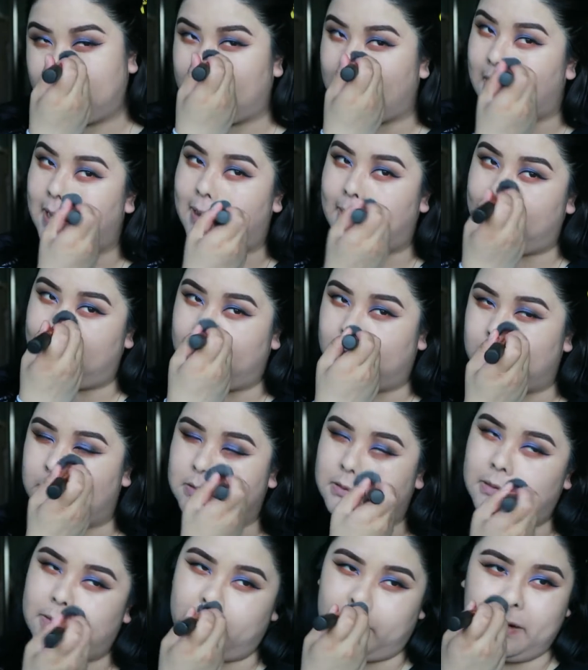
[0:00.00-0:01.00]
Yeah, it was
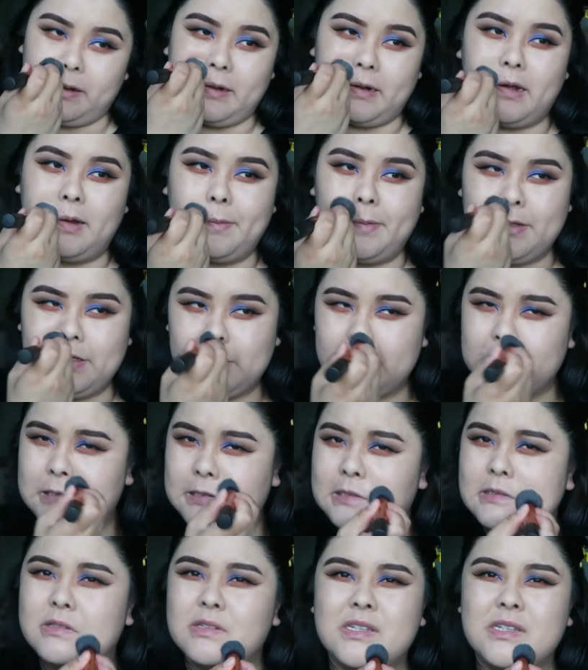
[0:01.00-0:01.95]
great and all, but it's just so